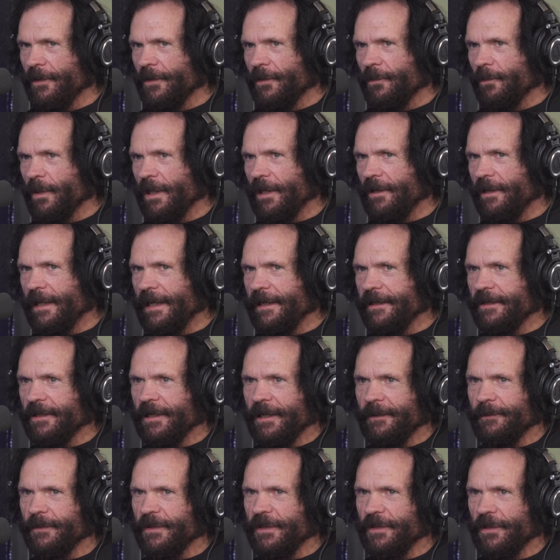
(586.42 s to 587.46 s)
Well, I
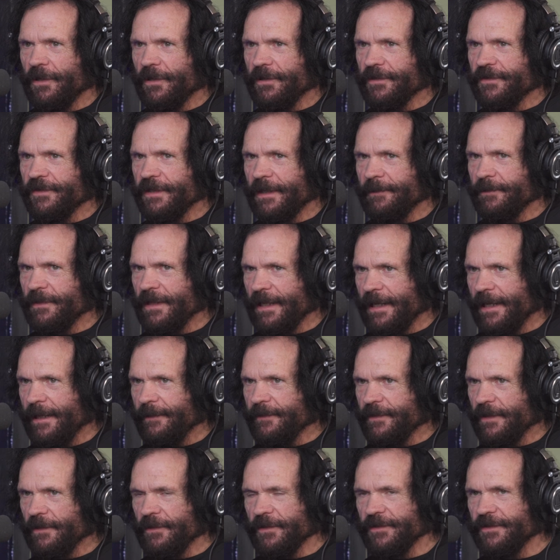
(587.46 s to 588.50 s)
come,
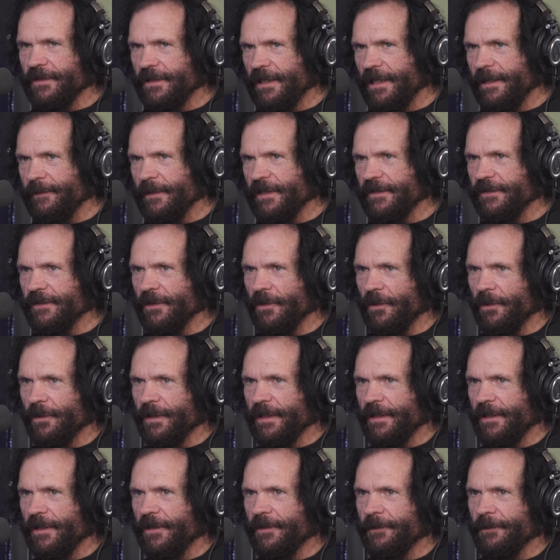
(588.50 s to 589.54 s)
sometimes I go see the
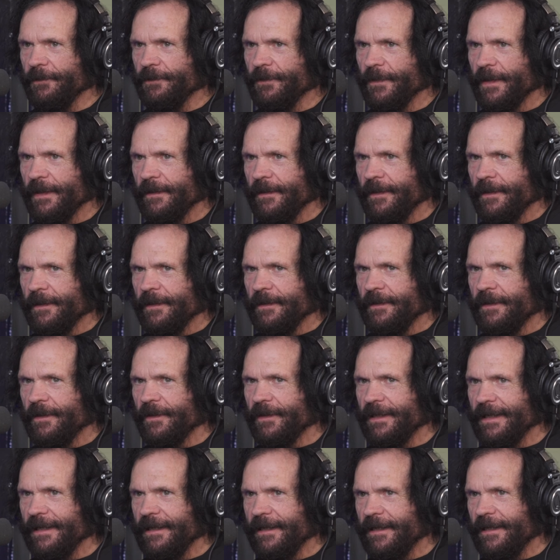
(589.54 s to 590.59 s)
MSO,
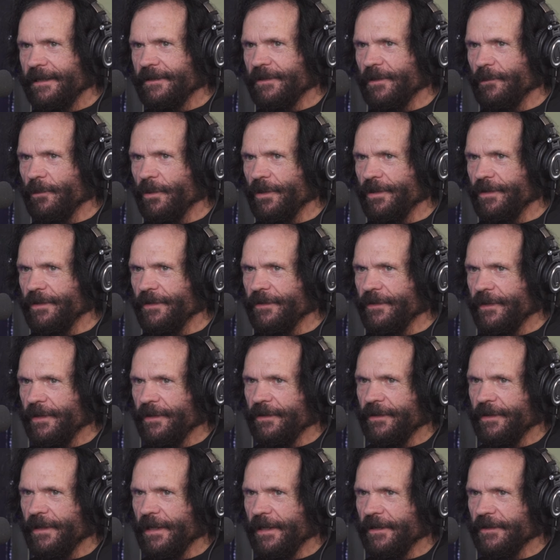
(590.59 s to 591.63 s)
they got it at the Warner
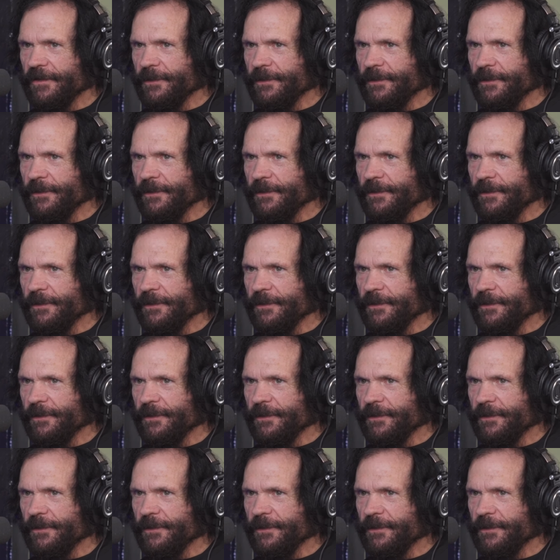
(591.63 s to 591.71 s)
Theater now.